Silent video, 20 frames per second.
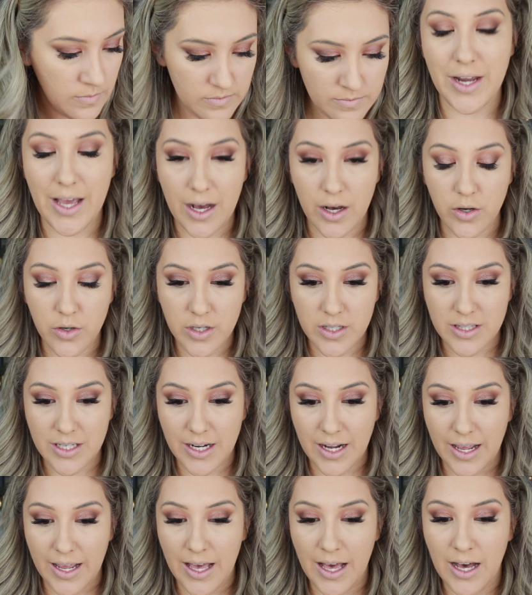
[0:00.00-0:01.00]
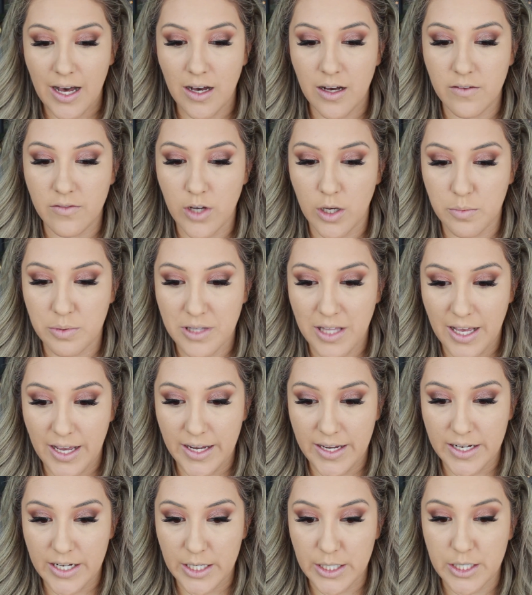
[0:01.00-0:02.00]
Now that I have
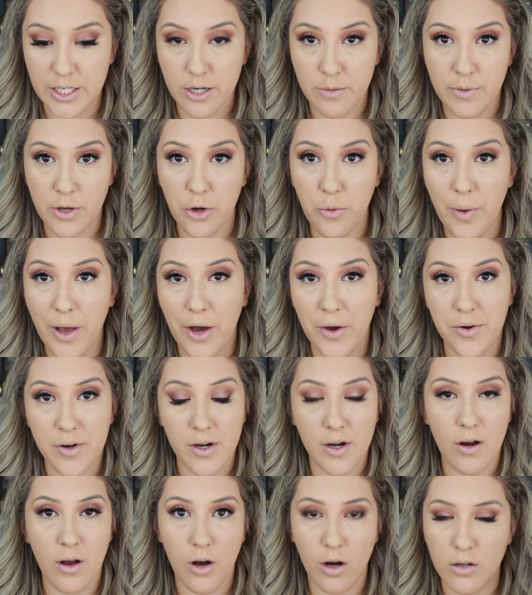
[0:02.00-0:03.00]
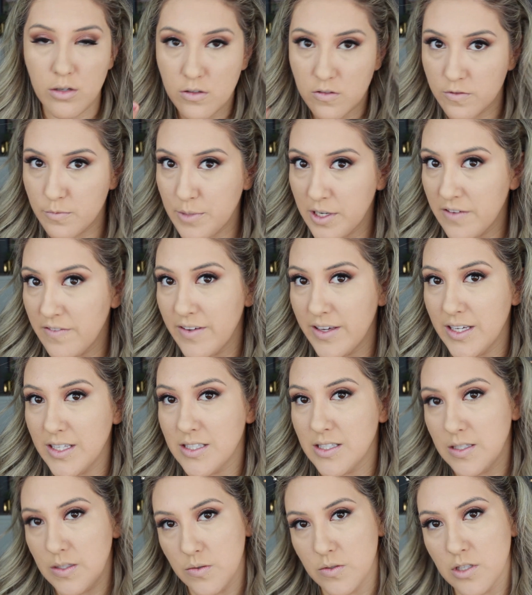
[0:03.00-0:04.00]
applied a good amount of powder all over my
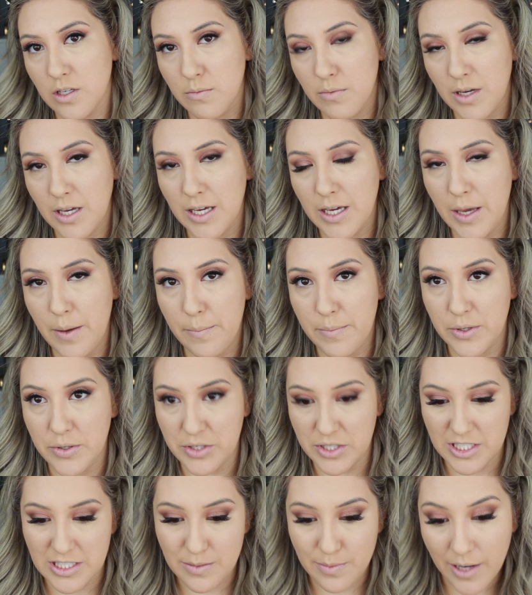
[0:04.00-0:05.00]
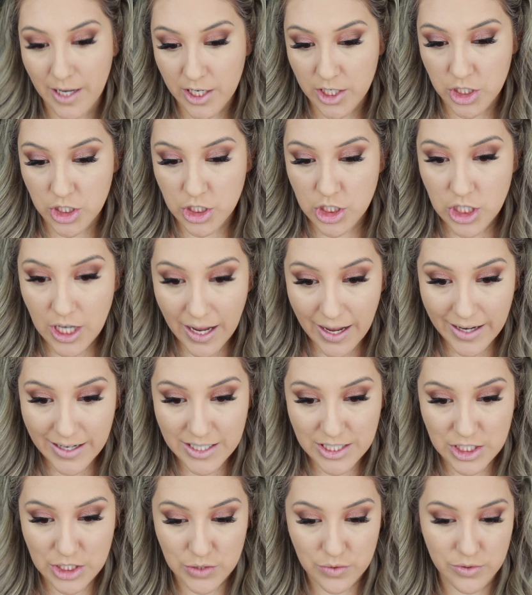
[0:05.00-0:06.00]
face using my beauty sponge,
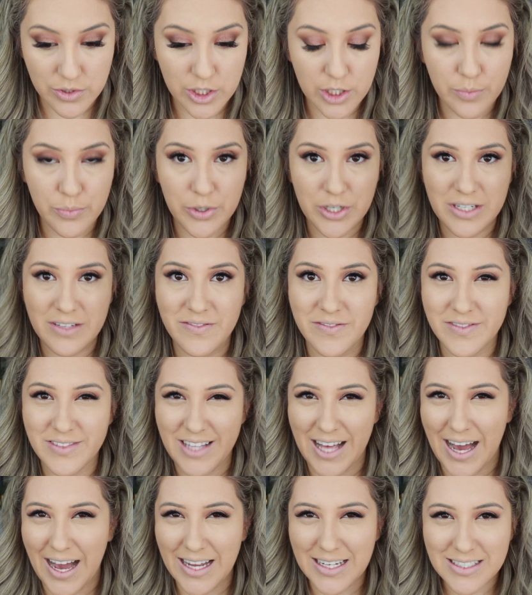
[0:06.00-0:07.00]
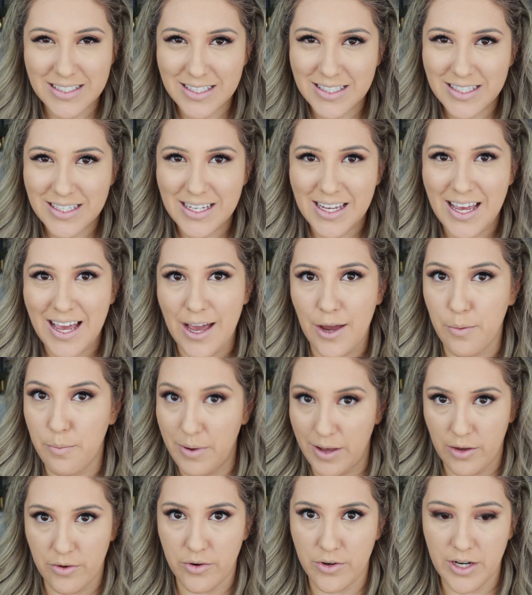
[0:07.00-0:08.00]
I do look pretty flat and
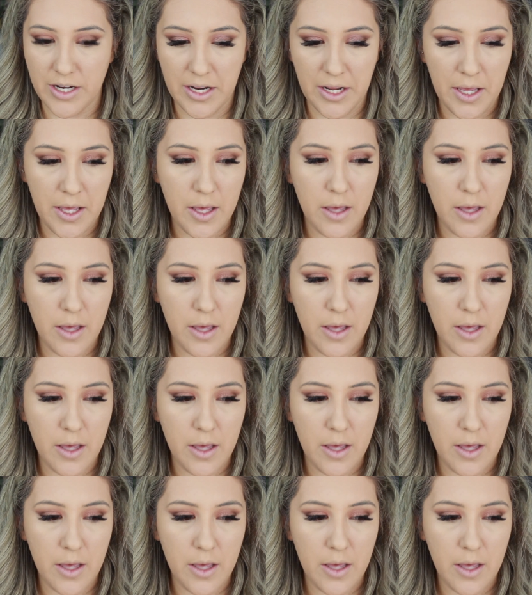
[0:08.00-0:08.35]
powdery.